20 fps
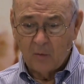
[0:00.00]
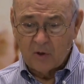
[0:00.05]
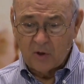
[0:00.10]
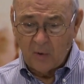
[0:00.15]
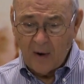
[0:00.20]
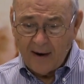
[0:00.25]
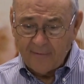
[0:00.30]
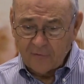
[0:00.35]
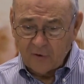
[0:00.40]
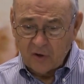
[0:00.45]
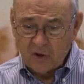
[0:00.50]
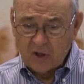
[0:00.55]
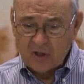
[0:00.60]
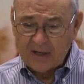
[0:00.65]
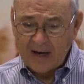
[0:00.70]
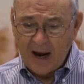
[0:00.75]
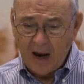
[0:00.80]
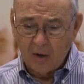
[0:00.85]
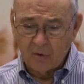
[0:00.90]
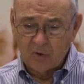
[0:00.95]
So after
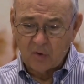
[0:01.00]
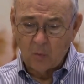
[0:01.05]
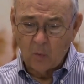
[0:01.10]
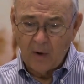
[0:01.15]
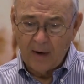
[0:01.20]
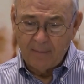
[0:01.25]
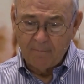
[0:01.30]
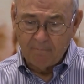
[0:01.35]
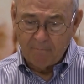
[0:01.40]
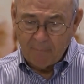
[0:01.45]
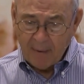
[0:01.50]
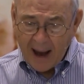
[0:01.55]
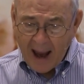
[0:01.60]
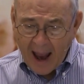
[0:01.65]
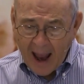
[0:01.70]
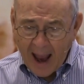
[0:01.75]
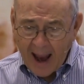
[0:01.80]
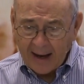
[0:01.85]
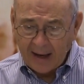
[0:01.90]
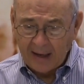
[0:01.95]
scouts went
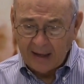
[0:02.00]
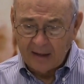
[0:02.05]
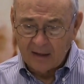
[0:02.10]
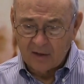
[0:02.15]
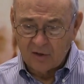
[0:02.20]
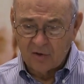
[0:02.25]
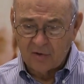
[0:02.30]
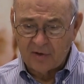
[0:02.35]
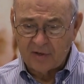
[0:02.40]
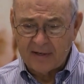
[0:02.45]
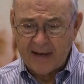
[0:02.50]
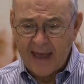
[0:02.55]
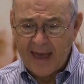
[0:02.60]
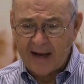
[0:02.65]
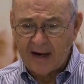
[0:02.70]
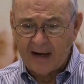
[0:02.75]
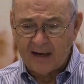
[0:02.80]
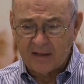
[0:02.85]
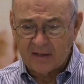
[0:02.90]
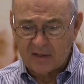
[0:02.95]
back to the
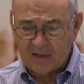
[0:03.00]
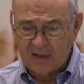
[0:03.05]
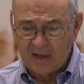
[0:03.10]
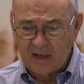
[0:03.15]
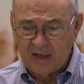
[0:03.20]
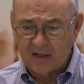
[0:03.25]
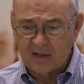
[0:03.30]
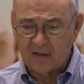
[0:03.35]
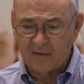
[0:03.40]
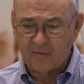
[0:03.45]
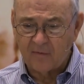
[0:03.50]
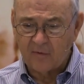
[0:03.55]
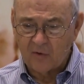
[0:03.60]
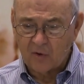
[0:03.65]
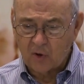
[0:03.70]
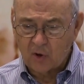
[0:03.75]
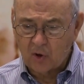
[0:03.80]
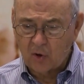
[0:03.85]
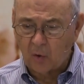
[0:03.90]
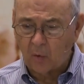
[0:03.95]
Danite cities of
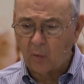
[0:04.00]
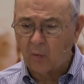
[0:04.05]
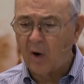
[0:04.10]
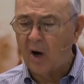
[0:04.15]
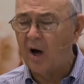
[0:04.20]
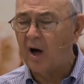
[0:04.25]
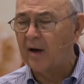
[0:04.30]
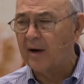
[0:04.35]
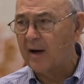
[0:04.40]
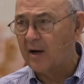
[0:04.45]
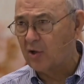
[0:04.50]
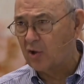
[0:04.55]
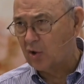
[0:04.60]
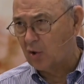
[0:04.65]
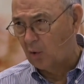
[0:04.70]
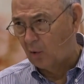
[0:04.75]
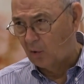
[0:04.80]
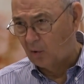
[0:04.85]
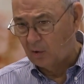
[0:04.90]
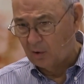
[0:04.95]
Zorah and
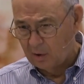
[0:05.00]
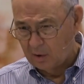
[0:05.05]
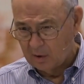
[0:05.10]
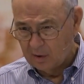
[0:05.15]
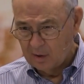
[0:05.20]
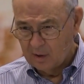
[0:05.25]
Eshtaol